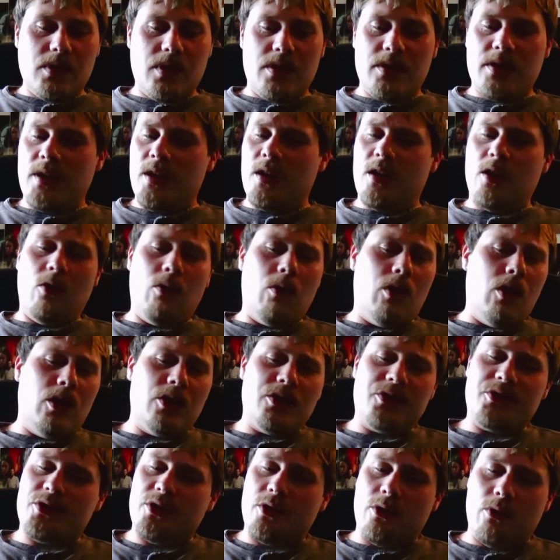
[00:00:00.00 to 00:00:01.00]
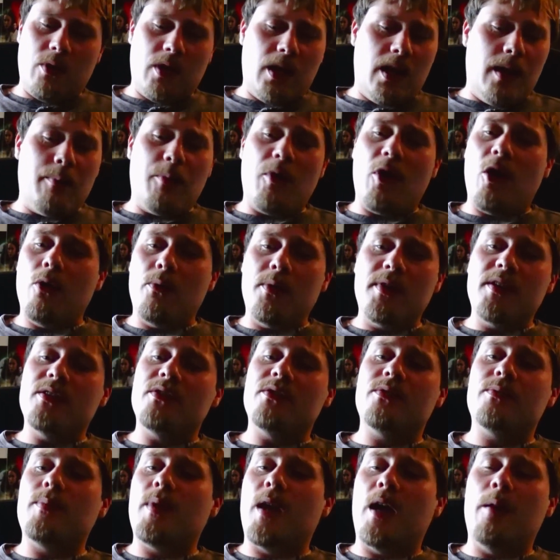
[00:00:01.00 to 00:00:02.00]
you know also i'm
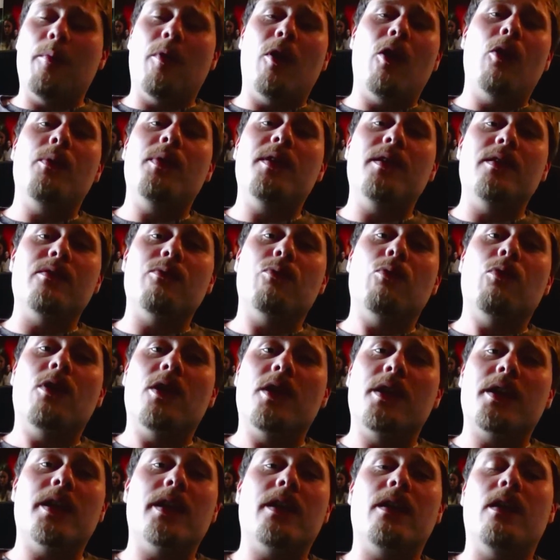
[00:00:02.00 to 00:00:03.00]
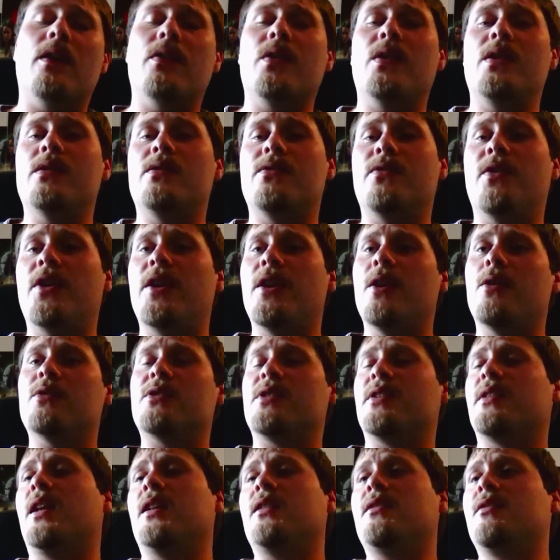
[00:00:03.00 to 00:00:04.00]
always i'm always working on these
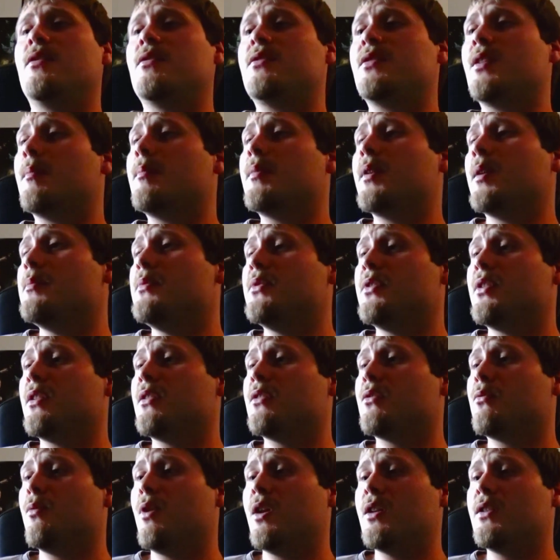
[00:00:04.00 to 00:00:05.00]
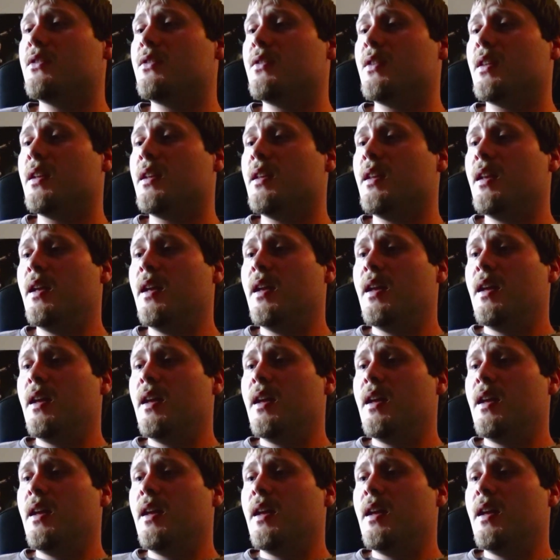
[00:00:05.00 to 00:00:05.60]
videos and that so sometimes there's ones that